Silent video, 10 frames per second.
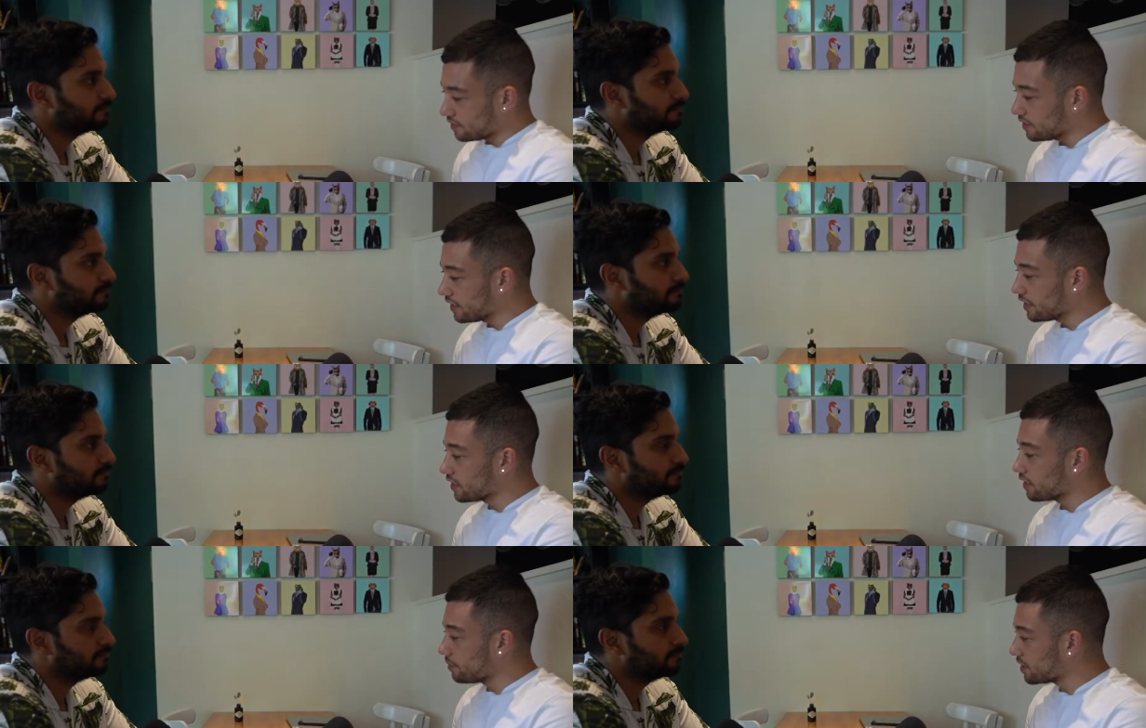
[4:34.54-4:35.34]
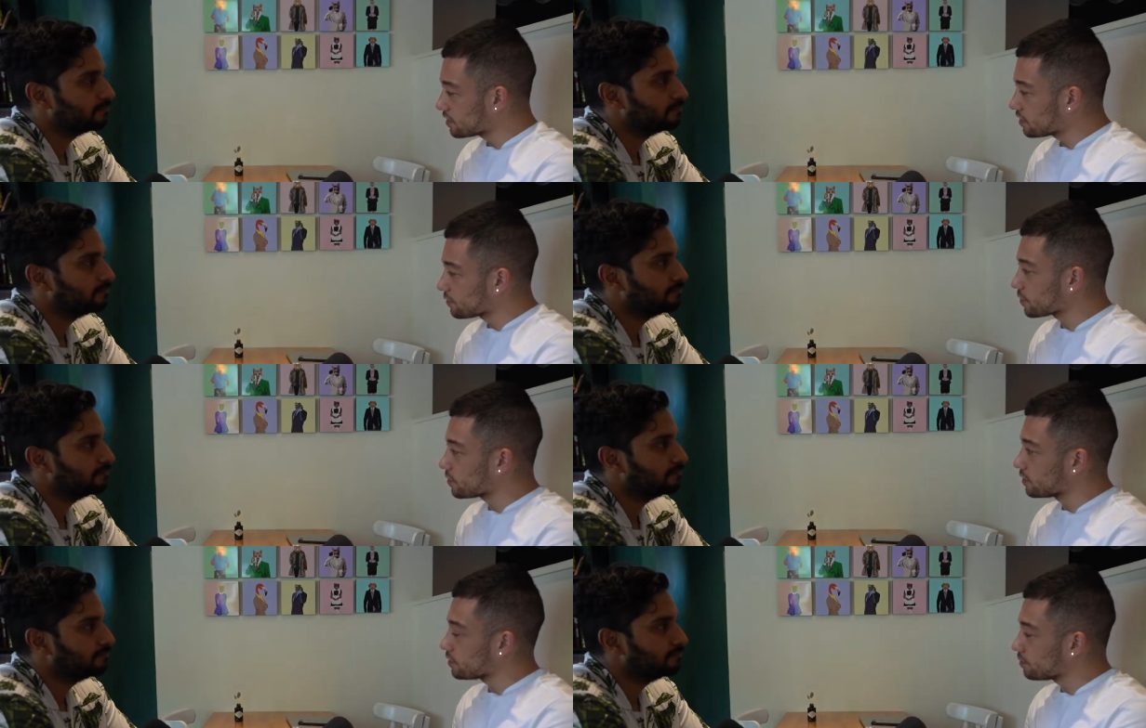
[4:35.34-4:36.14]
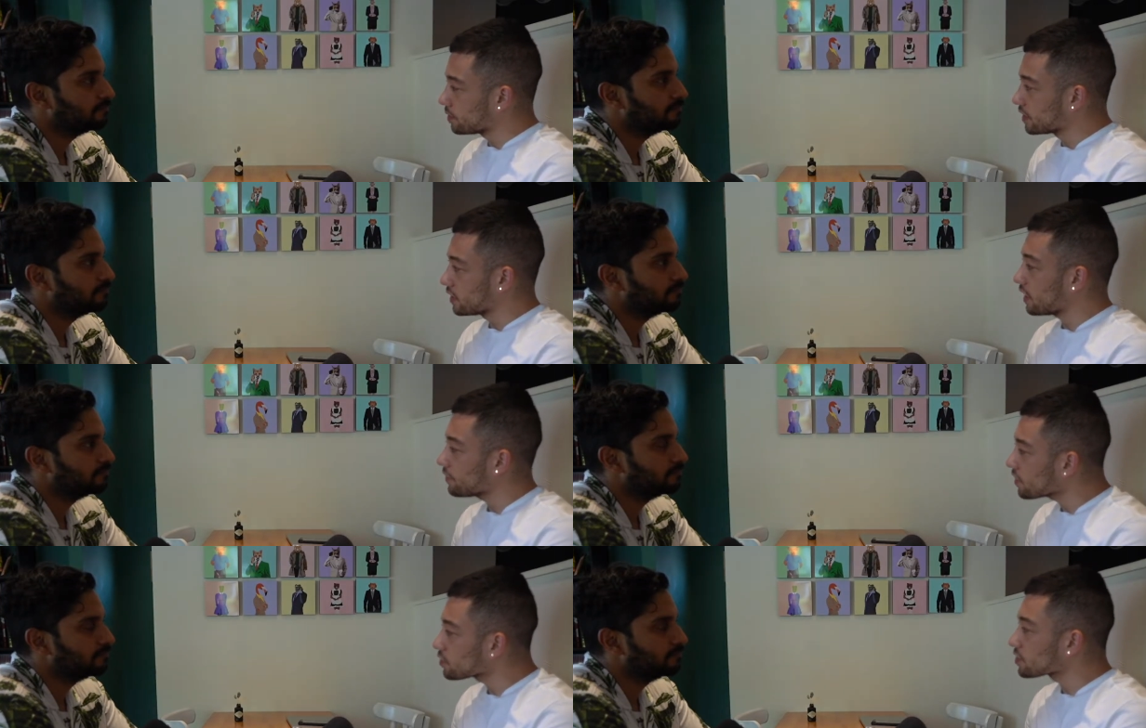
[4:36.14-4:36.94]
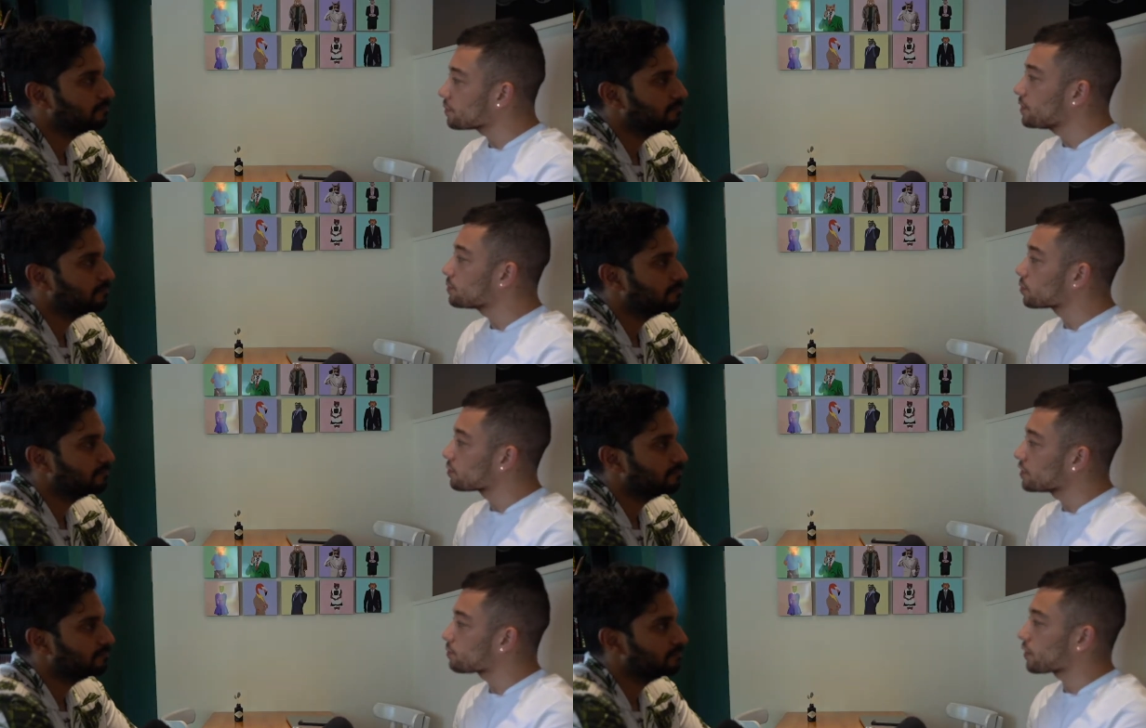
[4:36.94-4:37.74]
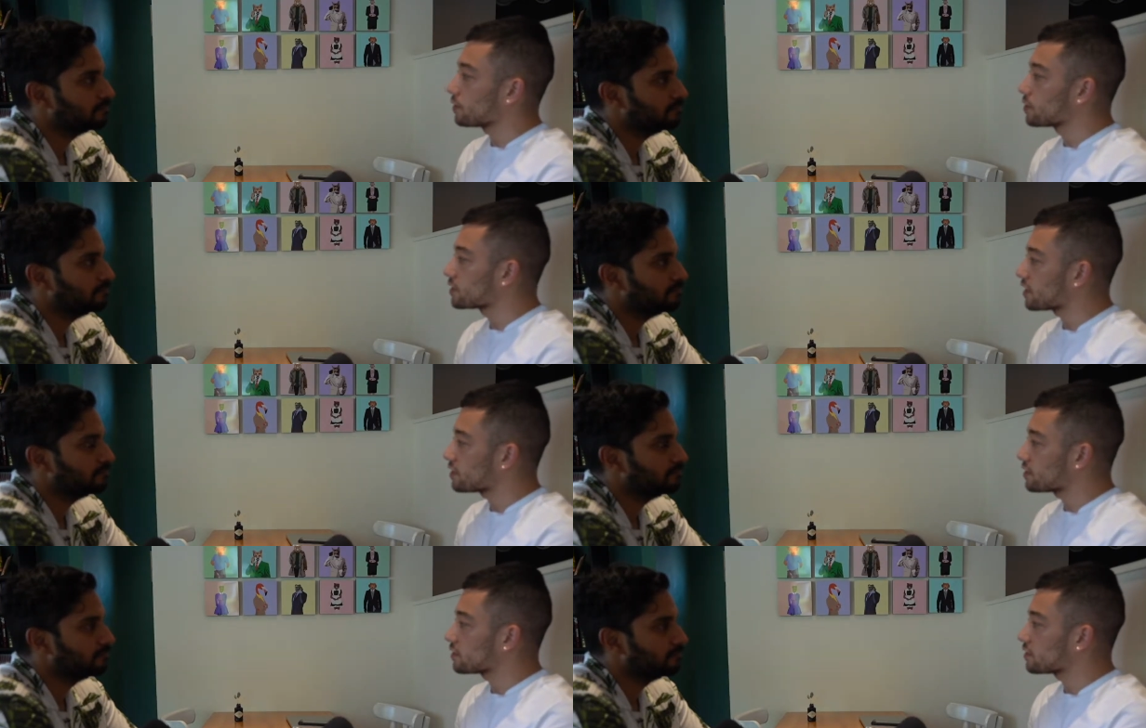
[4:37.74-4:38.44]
Speaker 1: yeah, I mean, it's difficult, but I think there's some people who really prioritize it.